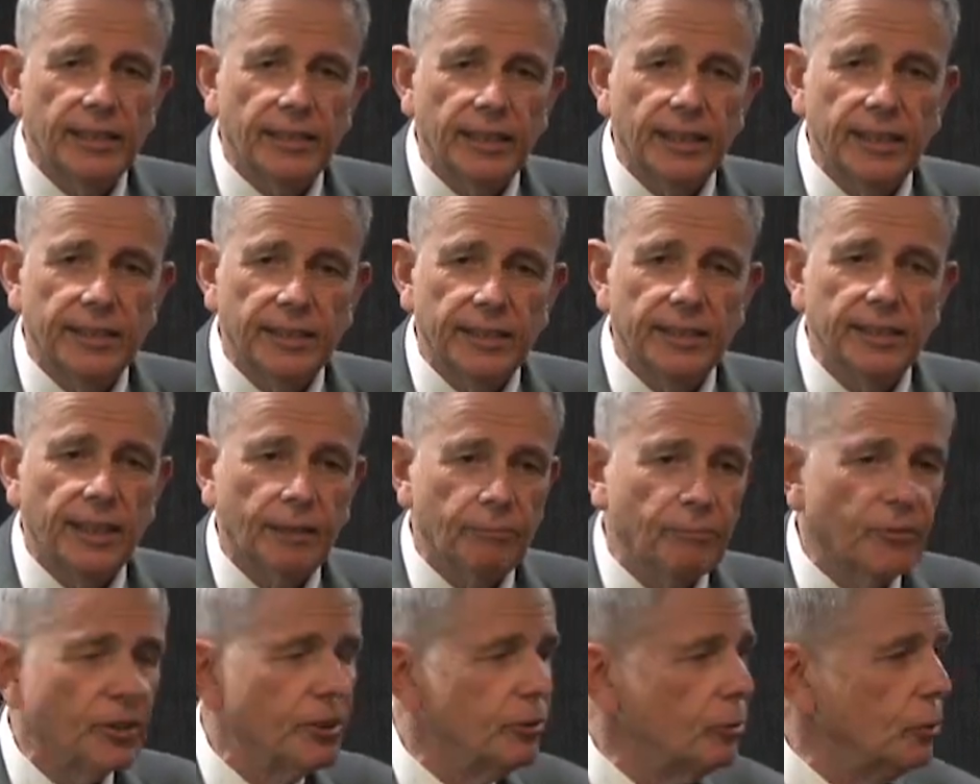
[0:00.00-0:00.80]
is
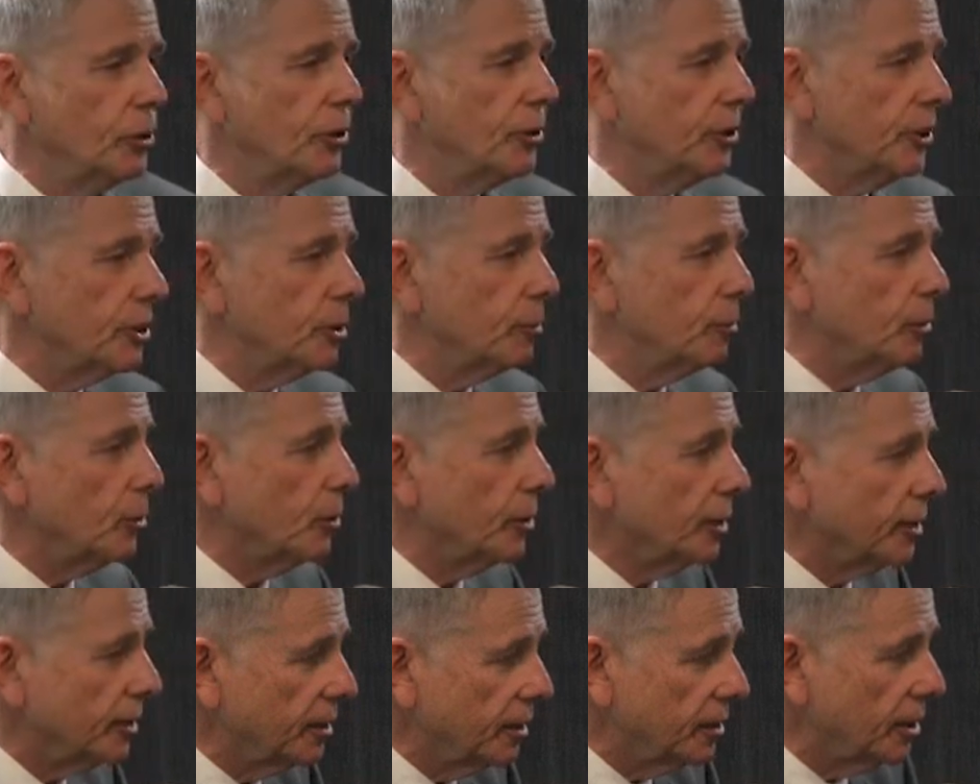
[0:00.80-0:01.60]
something worth
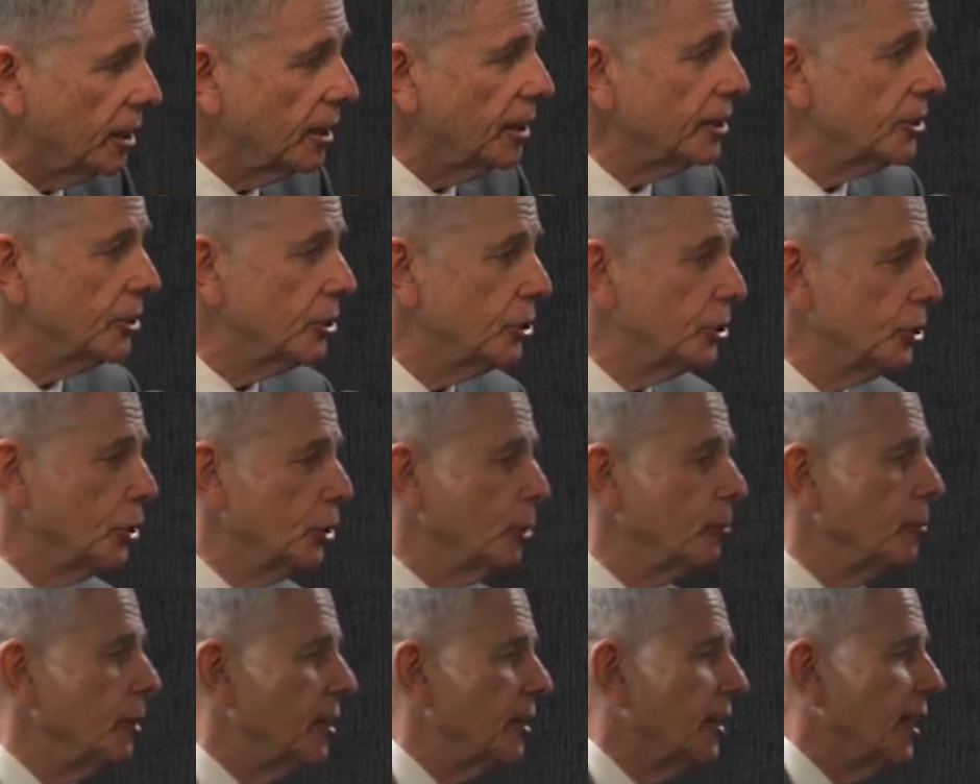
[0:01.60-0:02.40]
exploring. So let's
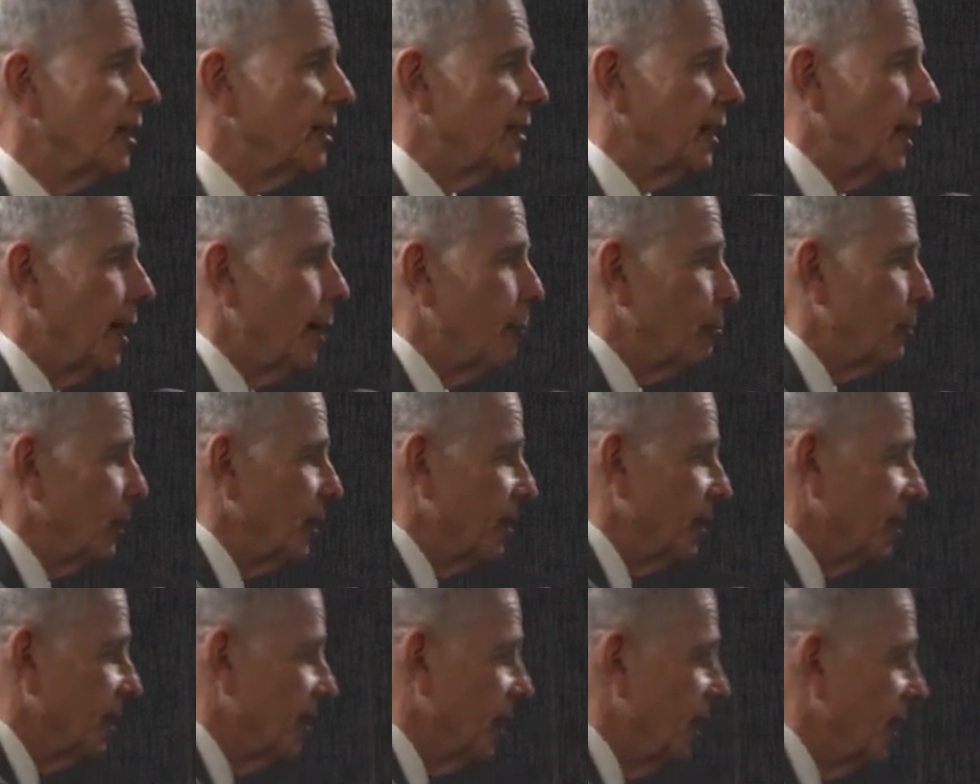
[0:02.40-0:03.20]
assume that that's
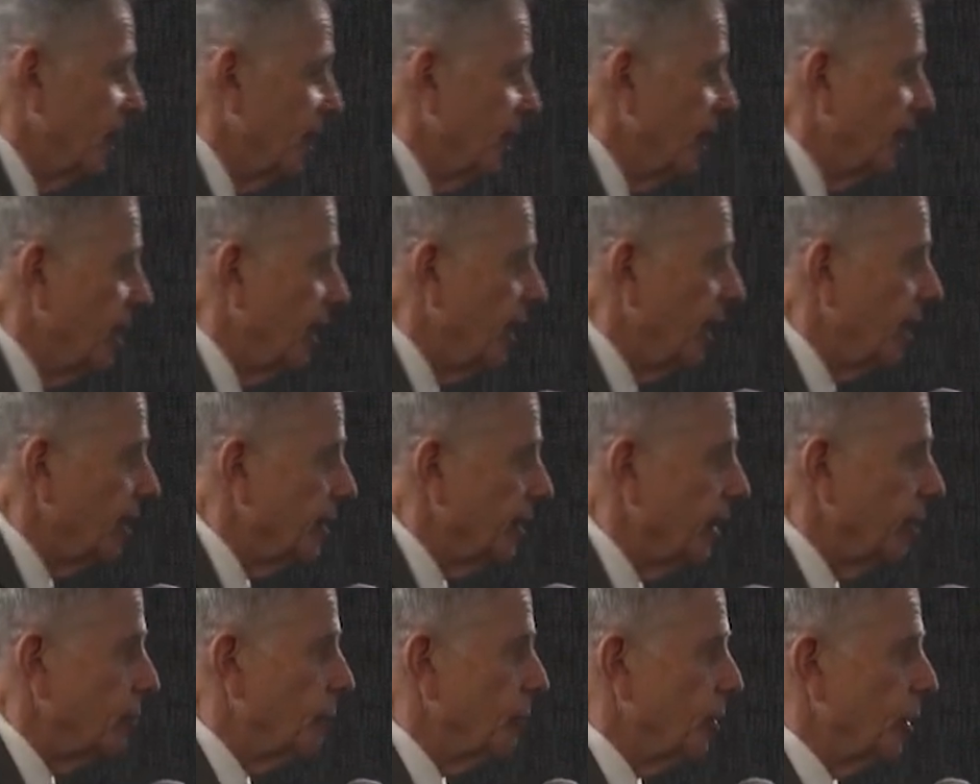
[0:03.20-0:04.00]
happened
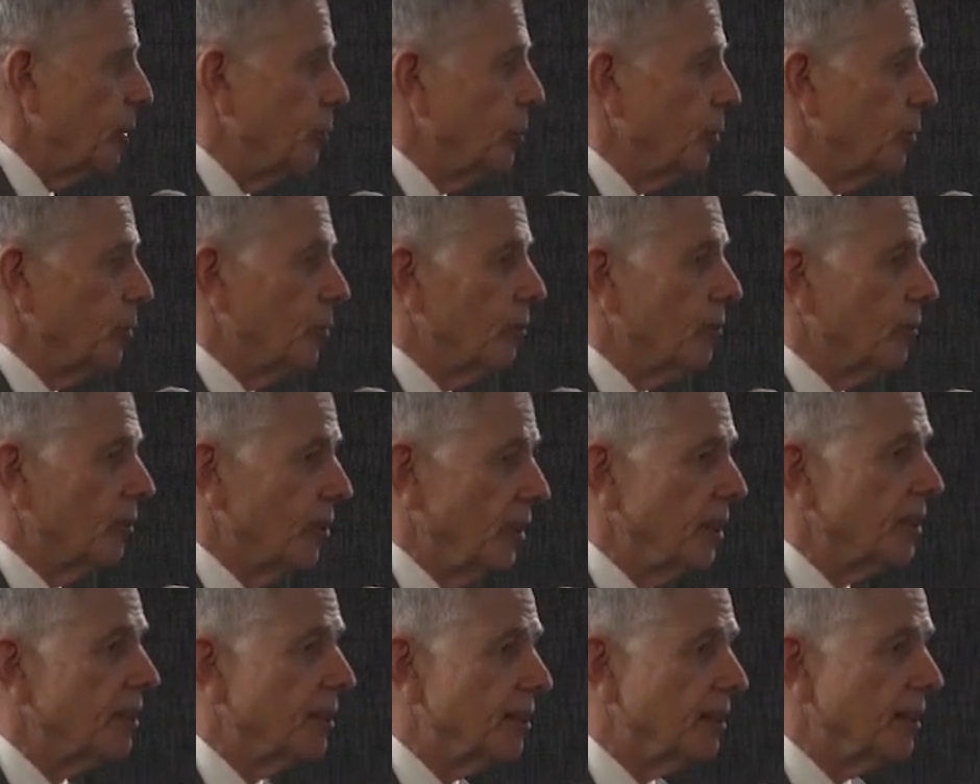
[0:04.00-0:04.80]
and that people
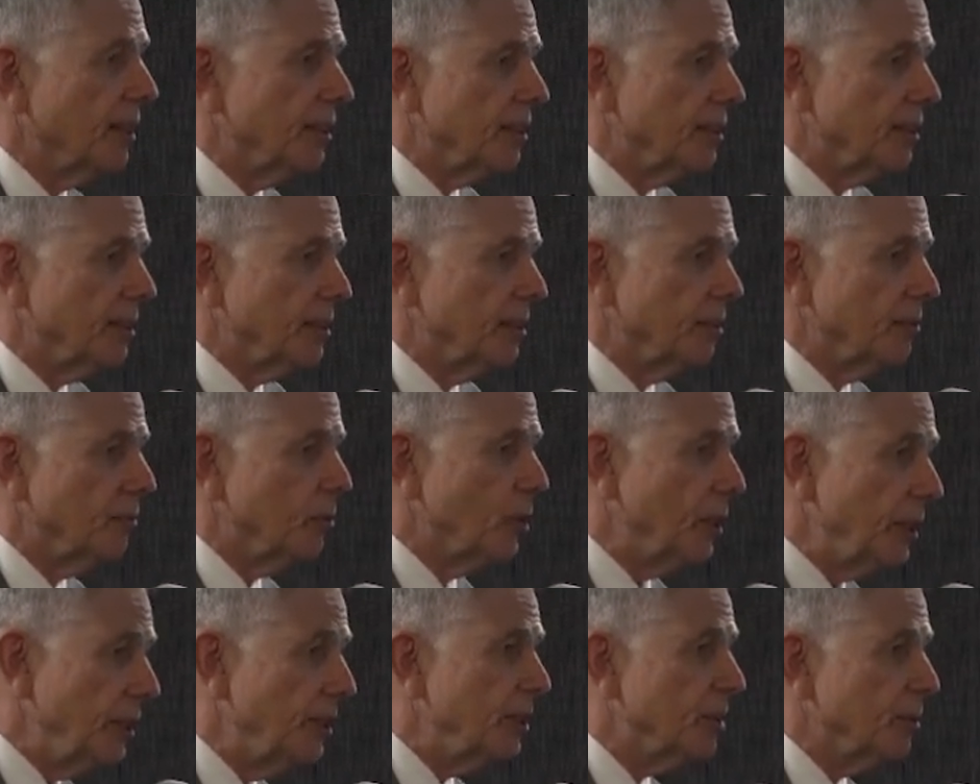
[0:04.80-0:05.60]
think that that's a
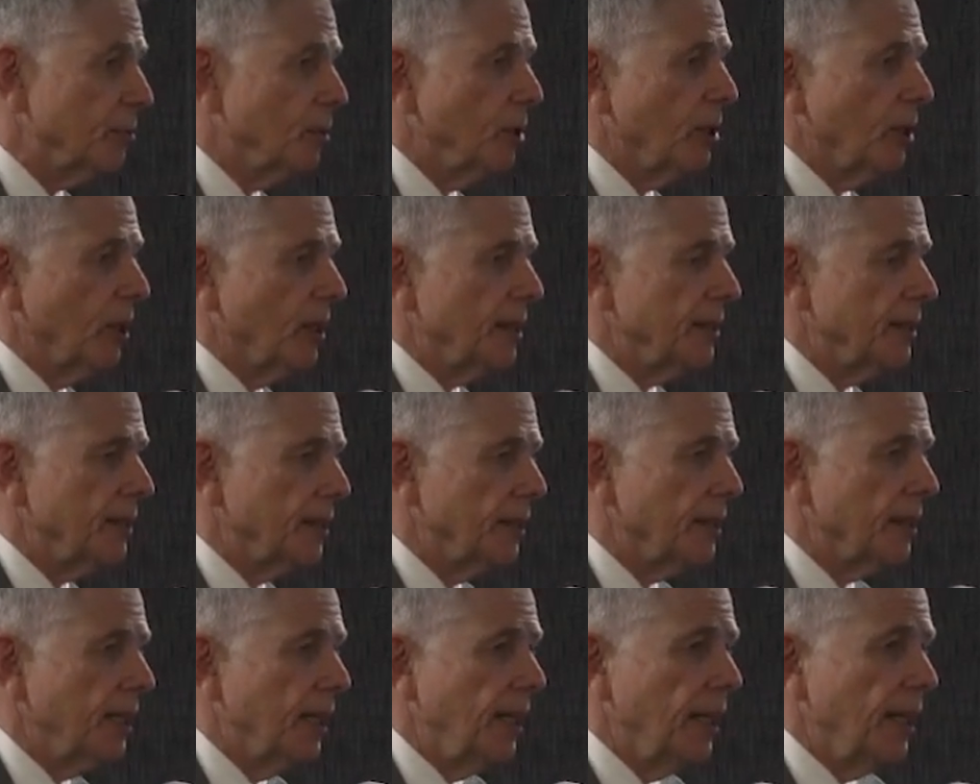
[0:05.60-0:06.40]
reasonable
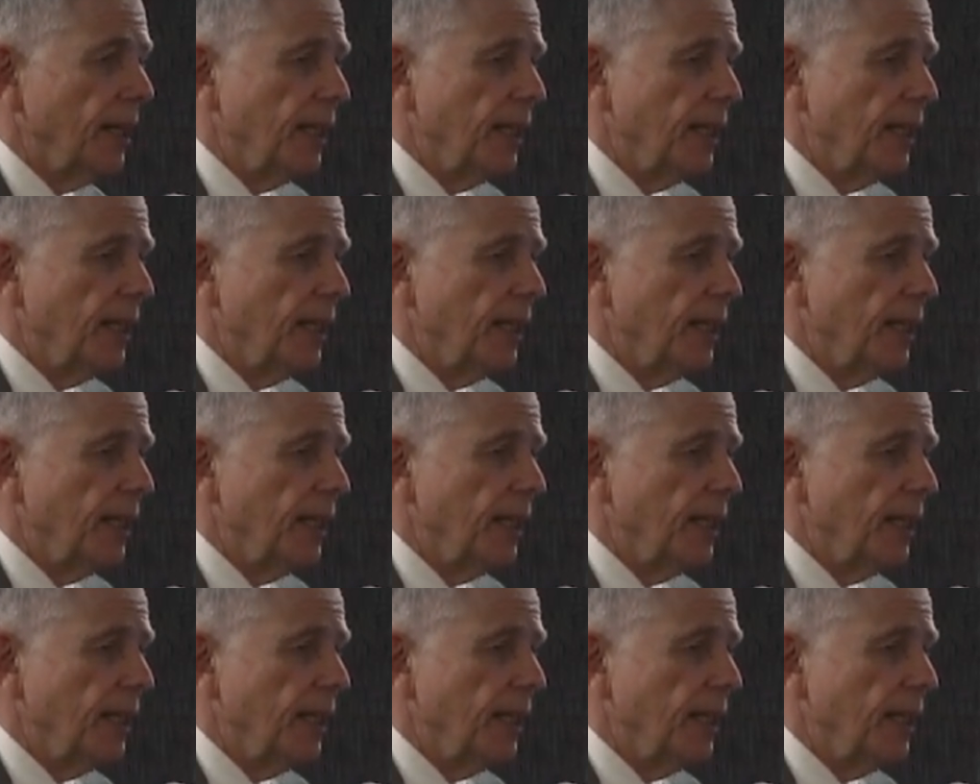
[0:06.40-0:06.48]
idea.